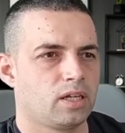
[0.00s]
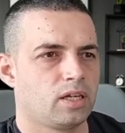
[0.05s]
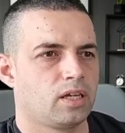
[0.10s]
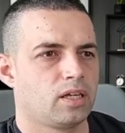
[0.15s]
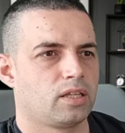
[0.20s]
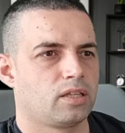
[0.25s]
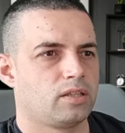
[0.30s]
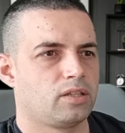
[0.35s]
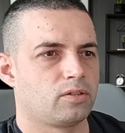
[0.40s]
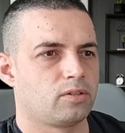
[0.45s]

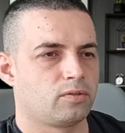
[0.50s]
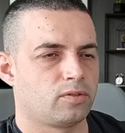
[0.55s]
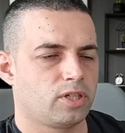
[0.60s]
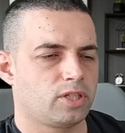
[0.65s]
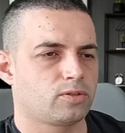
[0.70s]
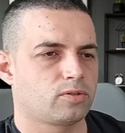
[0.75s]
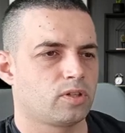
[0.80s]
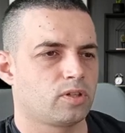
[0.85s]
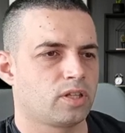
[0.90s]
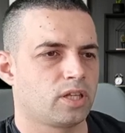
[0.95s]
the
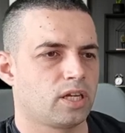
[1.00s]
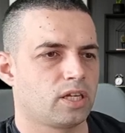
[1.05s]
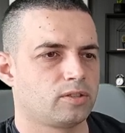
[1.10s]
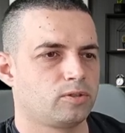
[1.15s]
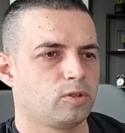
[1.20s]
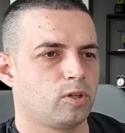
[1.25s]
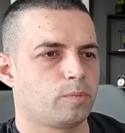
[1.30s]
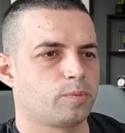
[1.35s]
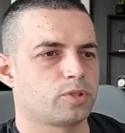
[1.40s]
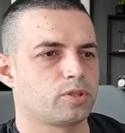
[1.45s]
restaurant has the
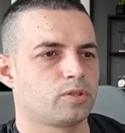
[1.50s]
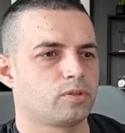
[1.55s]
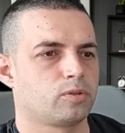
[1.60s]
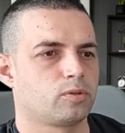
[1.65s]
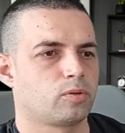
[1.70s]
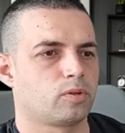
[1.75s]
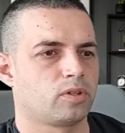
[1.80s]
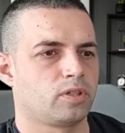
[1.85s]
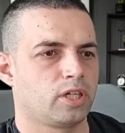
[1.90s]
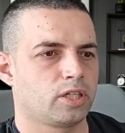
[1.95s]
option to
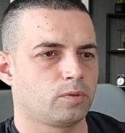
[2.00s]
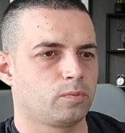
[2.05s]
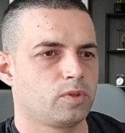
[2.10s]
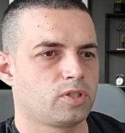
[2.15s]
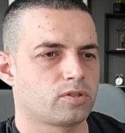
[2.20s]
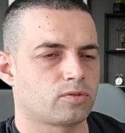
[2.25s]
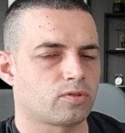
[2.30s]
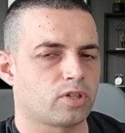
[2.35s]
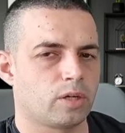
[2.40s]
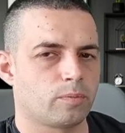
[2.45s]
connect with
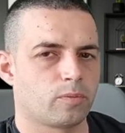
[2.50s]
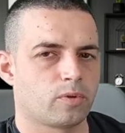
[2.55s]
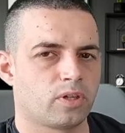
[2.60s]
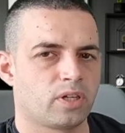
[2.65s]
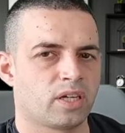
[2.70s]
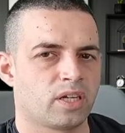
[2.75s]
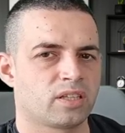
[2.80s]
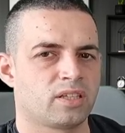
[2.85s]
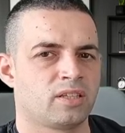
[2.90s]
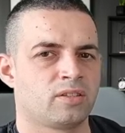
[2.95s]
Stripe
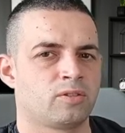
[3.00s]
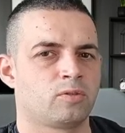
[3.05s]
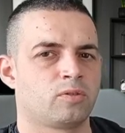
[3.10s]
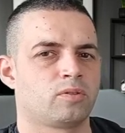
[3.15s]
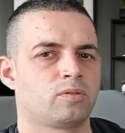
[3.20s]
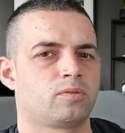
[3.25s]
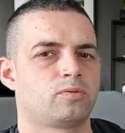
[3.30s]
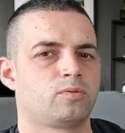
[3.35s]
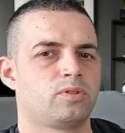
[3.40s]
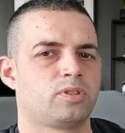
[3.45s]
Connect
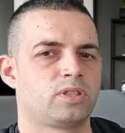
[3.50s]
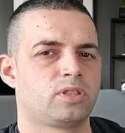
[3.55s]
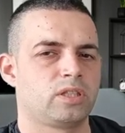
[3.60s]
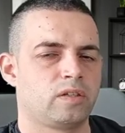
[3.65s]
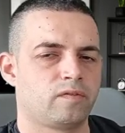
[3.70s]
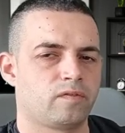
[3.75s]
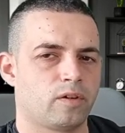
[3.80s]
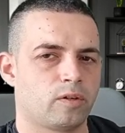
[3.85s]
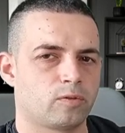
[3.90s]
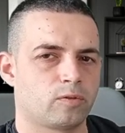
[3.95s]
and to
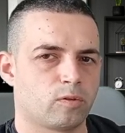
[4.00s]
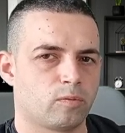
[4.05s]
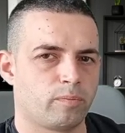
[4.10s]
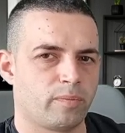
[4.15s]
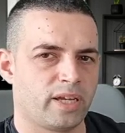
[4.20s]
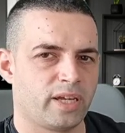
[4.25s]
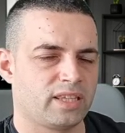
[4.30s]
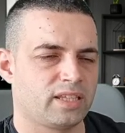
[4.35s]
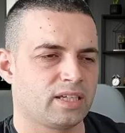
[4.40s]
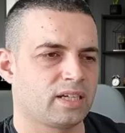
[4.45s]
receive
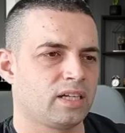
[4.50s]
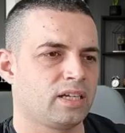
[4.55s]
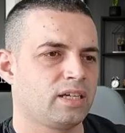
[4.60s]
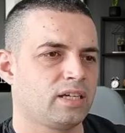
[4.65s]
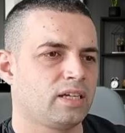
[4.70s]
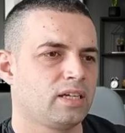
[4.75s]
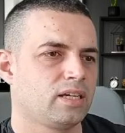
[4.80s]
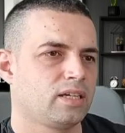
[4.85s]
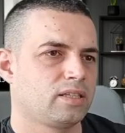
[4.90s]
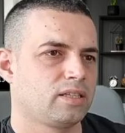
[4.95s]
automatically
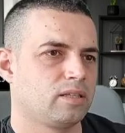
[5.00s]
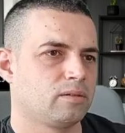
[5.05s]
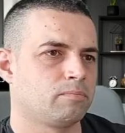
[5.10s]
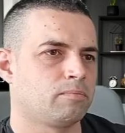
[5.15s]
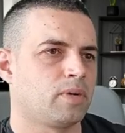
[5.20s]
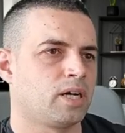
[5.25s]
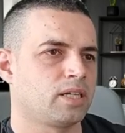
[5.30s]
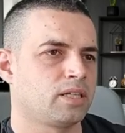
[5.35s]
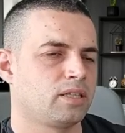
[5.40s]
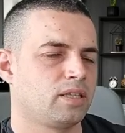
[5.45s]
the
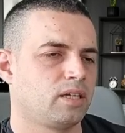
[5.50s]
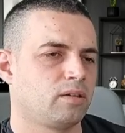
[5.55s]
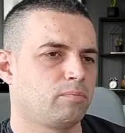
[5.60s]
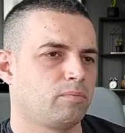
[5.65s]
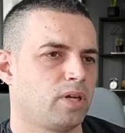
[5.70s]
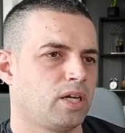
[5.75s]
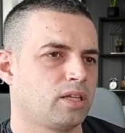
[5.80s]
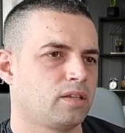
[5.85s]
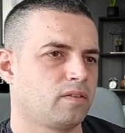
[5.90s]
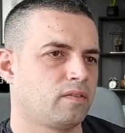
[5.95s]
money they
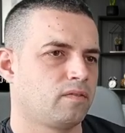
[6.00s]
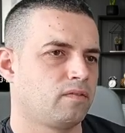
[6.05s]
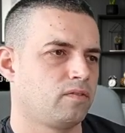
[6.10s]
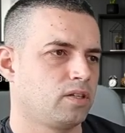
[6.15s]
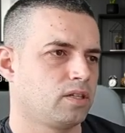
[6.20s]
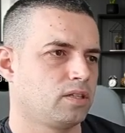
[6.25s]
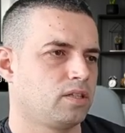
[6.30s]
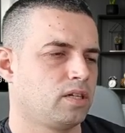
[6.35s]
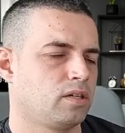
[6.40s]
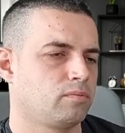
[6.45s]
made via
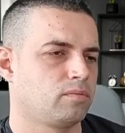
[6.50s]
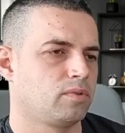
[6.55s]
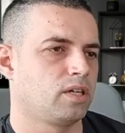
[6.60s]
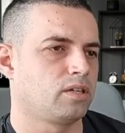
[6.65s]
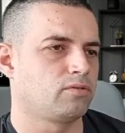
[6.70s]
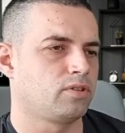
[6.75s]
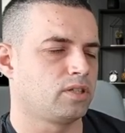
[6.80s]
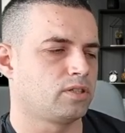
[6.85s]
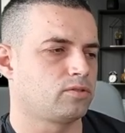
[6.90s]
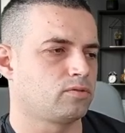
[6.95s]
their
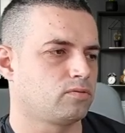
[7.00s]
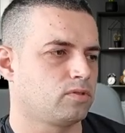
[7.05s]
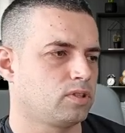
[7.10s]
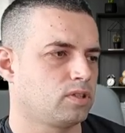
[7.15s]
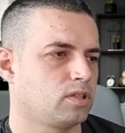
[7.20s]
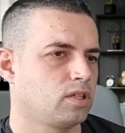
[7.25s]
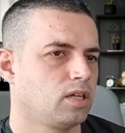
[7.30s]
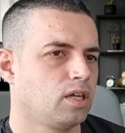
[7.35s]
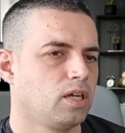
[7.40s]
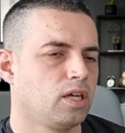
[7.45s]
restaurant.
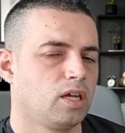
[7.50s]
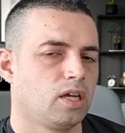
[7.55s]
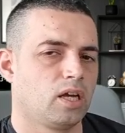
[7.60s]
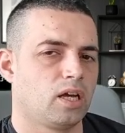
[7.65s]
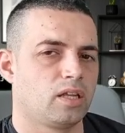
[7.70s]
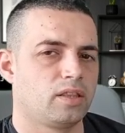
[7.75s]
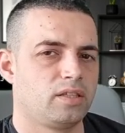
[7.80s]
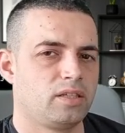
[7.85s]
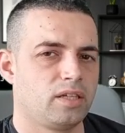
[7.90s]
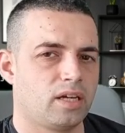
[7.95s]

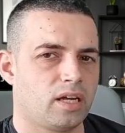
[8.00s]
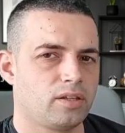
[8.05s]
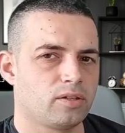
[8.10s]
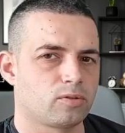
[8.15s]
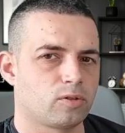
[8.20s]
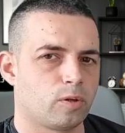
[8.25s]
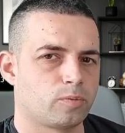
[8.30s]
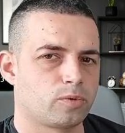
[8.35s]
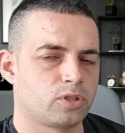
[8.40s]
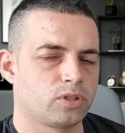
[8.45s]
The other
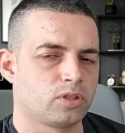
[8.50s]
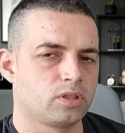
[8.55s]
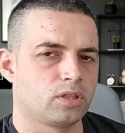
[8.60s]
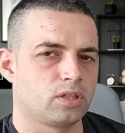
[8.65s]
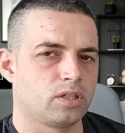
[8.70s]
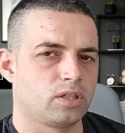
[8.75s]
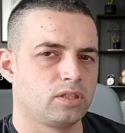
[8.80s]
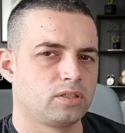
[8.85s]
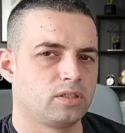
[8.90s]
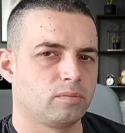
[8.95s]
option
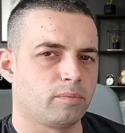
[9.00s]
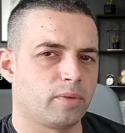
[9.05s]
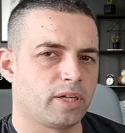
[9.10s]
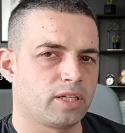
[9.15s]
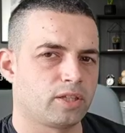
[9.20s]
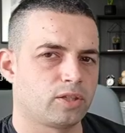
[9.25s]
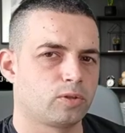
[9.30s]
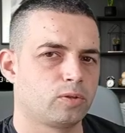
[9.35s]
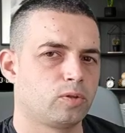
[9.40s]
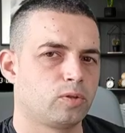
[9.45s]
is the money
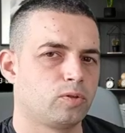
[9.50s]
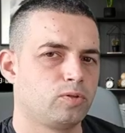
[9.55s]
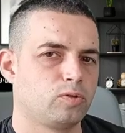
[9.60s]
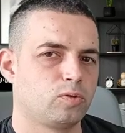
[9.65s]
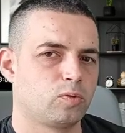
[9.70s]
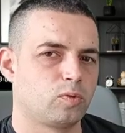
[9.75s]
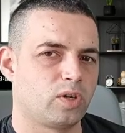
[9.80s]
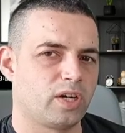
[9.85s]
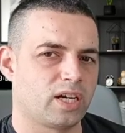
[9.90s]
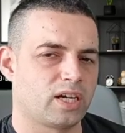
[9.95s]
to go
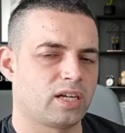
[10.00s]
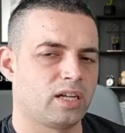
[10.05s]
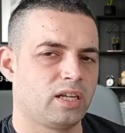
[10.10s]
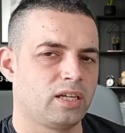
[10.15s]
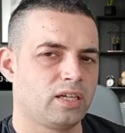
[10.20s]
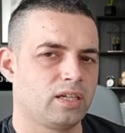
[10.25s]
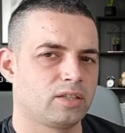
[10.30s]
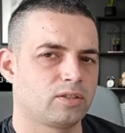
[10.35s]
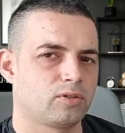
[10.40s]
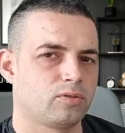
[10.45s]

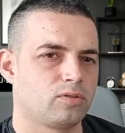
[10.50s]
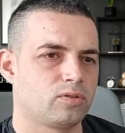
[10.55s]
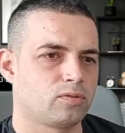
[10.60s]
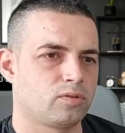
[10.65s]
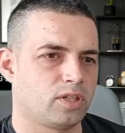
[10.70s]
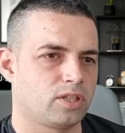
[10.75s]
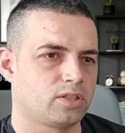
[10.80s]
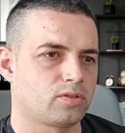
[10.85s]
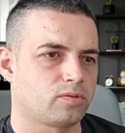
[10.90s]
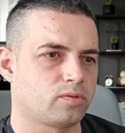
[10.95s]
directly to the
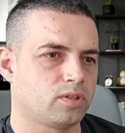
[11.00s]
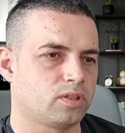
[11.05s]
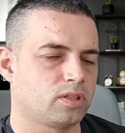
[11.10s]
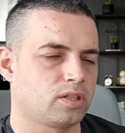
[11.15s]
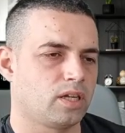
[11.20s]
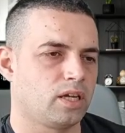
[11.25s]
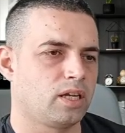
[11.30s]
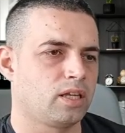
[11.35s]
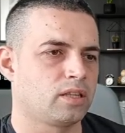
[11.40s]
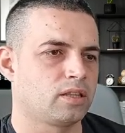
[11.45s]
restaurant,
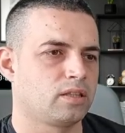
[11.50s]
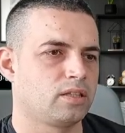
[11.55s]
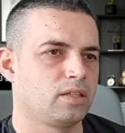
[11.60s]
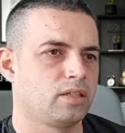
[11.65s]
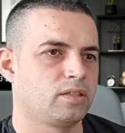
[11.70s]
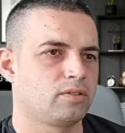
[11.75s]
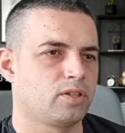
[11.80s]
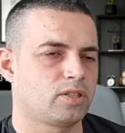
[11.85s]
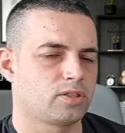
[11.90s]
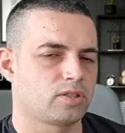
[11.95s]
and the
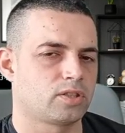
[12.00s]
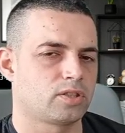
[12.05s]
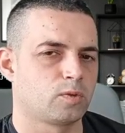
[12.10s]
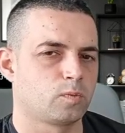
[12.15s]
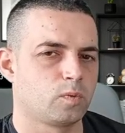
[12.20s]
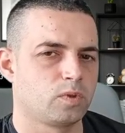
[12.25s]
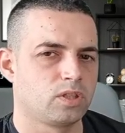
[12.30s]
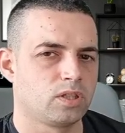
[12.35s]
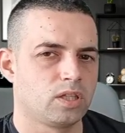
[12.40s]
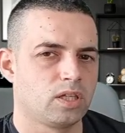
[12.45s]
restaurant
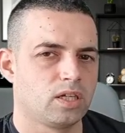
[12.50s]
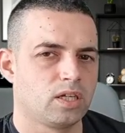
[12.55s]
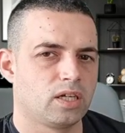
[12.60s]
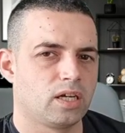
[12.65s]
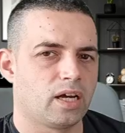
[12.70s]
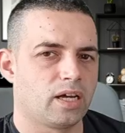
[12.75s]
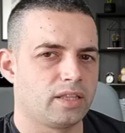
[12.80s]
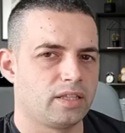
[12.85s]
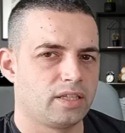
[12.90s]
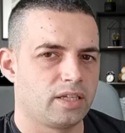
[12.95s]
will,
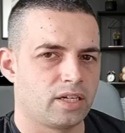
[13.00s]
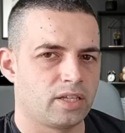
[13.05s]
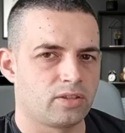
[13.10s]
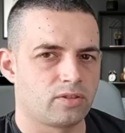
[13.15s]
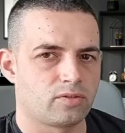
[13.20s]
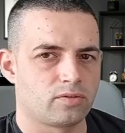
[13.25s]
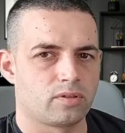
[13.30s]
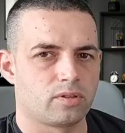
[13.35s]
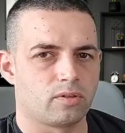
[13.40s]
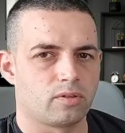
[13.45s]
at the
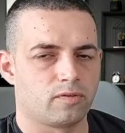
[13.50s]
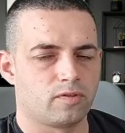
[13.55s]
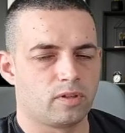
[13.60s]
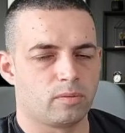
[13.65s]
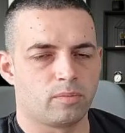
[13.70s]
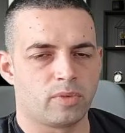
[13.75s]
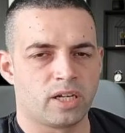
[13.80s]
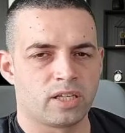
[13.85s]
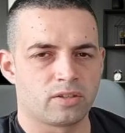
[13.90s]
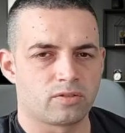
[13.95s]
end of the
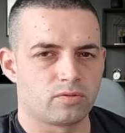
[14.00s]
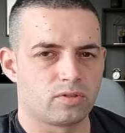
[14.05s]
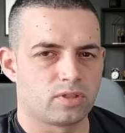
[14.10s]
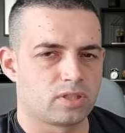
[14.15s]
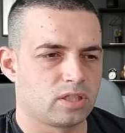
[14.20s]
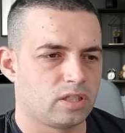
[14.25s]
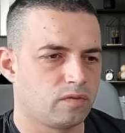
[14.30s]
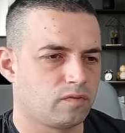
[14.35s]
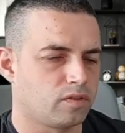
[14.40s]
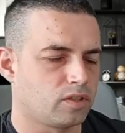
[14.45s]
month,
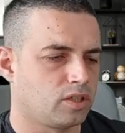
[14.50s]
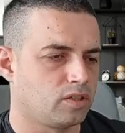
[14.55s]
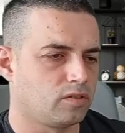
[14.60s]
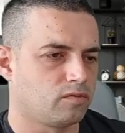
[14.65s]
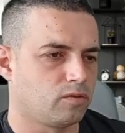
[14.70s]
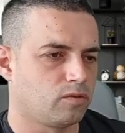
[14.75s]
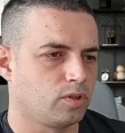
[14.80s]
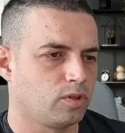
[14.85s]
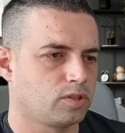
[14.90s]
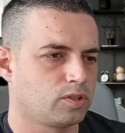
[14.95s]
receive an
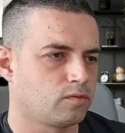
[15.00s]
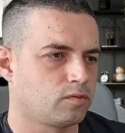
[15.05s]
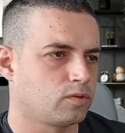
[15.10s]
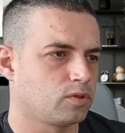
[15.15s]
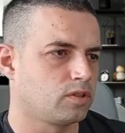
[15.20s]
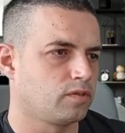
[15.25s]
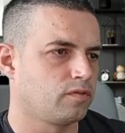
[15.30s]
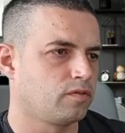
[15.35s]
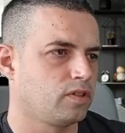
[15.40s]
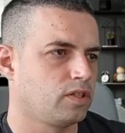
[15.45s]
invoice for
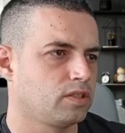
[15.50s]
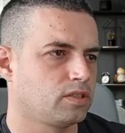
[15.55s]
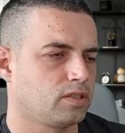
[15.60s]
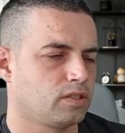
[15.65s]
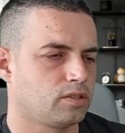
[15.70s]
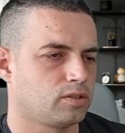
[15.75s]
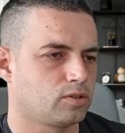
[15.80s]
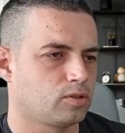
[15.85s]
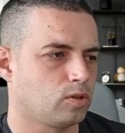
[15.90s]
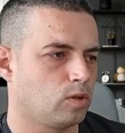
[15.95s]
the fees
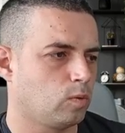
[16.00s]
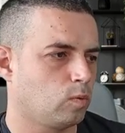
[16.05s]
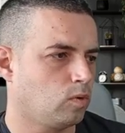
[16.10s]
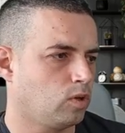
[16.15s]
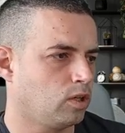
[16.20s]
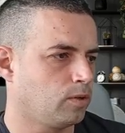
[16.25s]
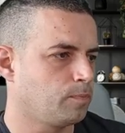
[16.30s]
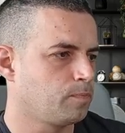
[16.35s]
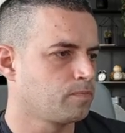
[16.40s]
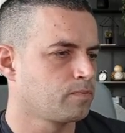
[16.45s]
and so
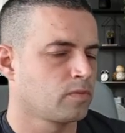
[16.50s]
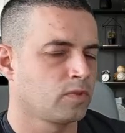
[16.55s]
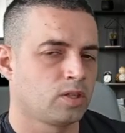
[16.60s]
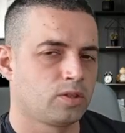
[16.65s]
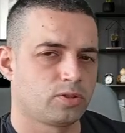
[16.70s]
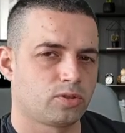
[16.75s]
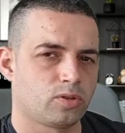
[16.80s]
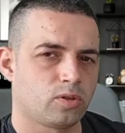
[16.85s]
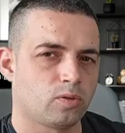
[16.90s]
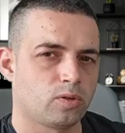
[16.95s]
on.
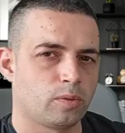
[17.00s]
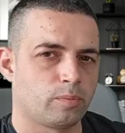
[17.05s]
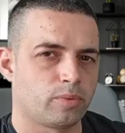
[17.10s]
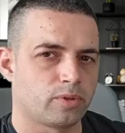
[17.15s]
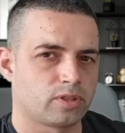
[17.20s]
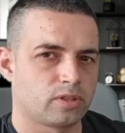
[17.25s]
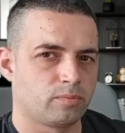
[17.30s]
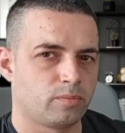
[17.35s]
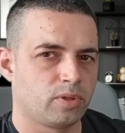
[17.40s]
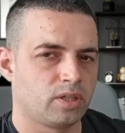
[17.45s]
So the
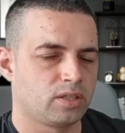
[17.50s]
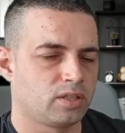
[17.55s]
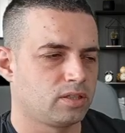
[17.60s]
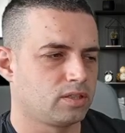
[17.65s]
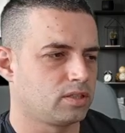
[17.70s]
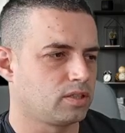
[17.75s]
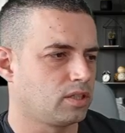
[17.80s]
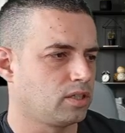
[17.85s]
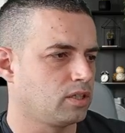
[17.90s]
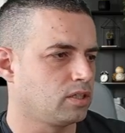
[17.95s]
possibilities
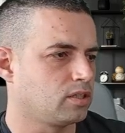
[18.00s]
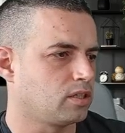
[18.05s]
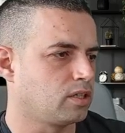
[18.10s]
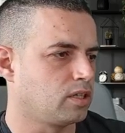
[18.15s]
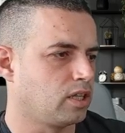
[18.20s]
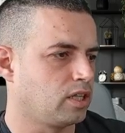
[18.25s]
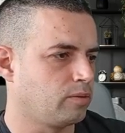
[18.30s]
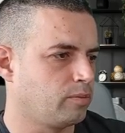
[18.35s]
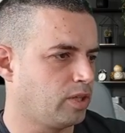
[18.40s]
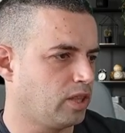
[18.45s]
here are
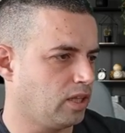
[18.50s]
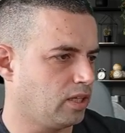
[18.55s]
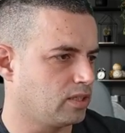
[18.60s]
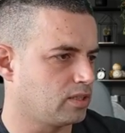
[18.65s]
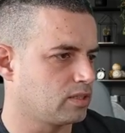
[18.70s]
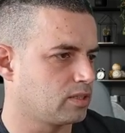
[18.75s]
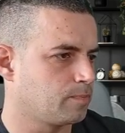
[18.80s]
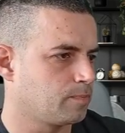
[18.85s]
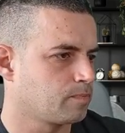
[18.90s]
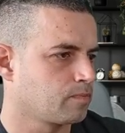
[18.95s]

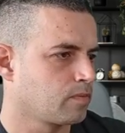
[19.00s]
limitless.